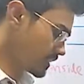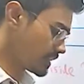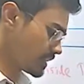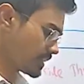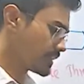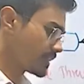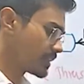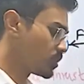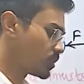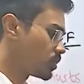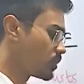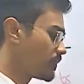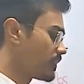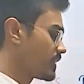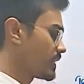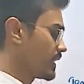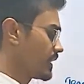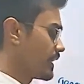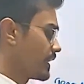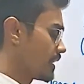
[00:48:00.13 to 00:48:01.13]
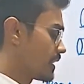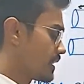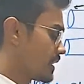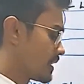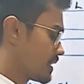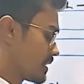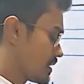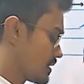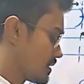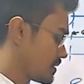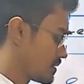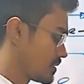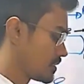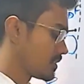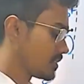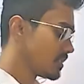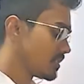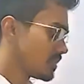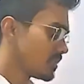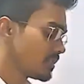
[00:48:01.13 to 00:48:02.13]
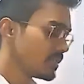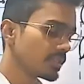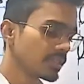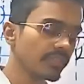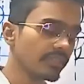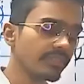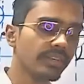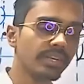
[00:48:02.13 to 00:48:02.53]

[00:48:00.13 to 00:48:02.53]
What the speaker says: over L. The word